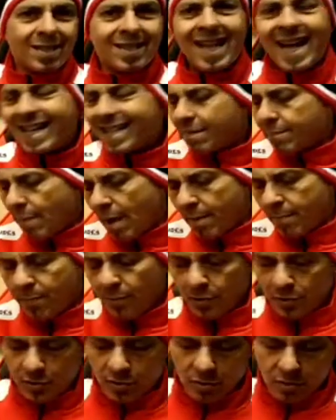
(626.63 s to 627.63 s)
That's my
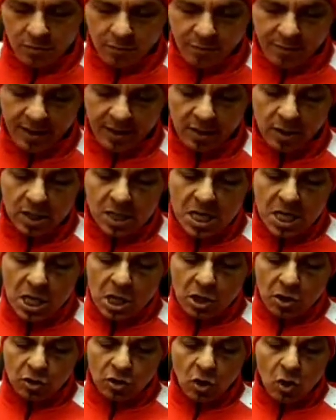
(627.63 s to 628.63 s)
personal opinion.
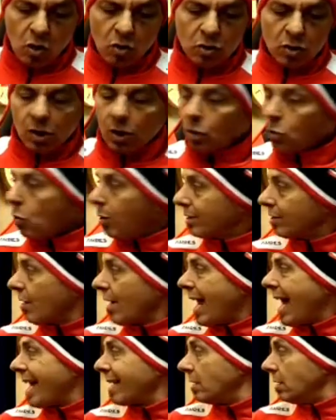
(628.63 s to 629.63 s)
So
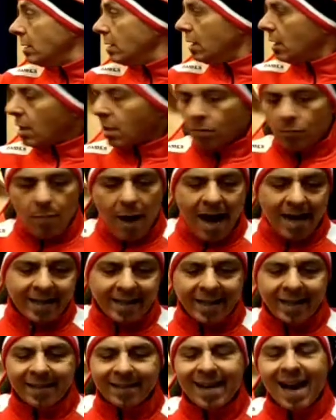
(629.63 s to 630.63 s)
Quartararo back
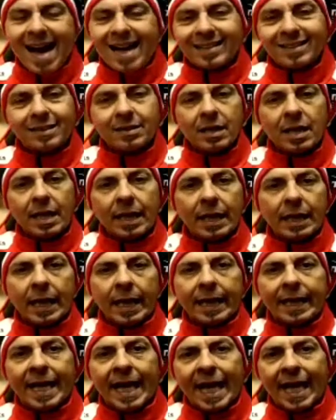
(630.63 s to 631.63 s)
here, guys.
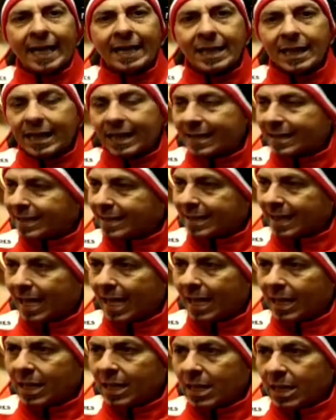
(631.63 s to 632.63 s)
Again, it's
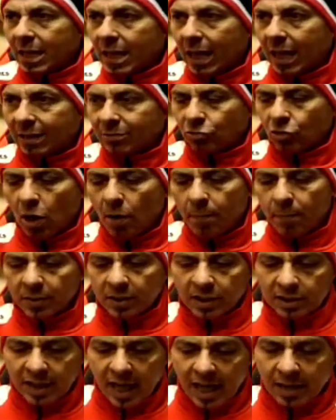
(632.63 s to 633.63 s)
a top of
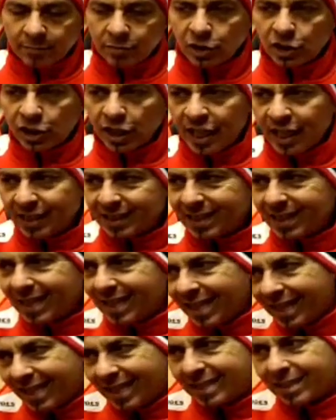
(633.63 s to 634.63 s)
the time shit.
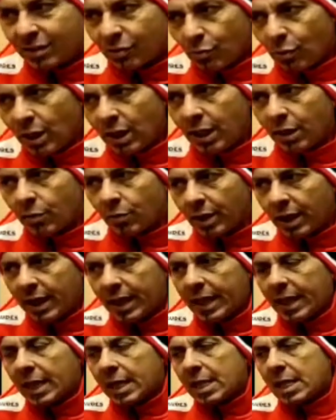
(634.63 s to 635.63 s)
He's really,
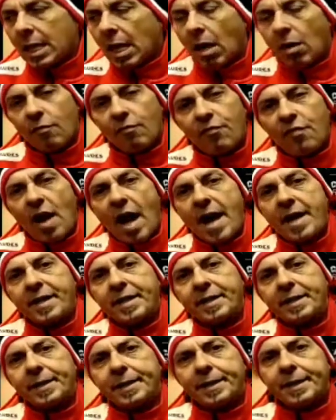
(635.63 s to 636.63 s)
really on
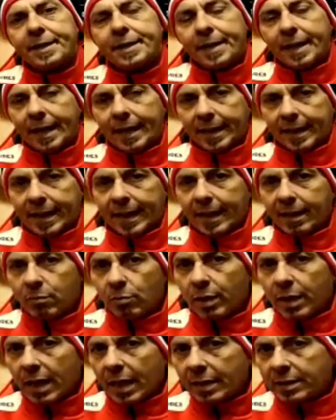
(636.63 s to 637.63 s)
fire. I think
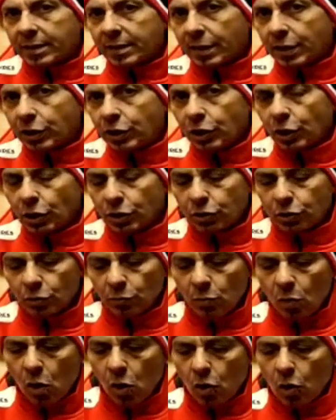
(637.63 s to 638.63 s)
we're going to see good
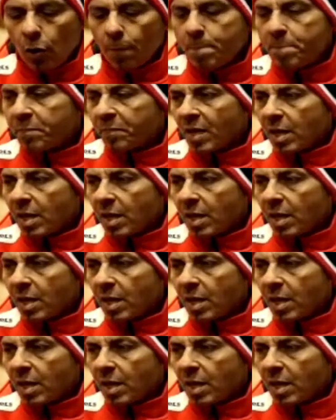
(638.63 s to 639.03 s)
tomorrow.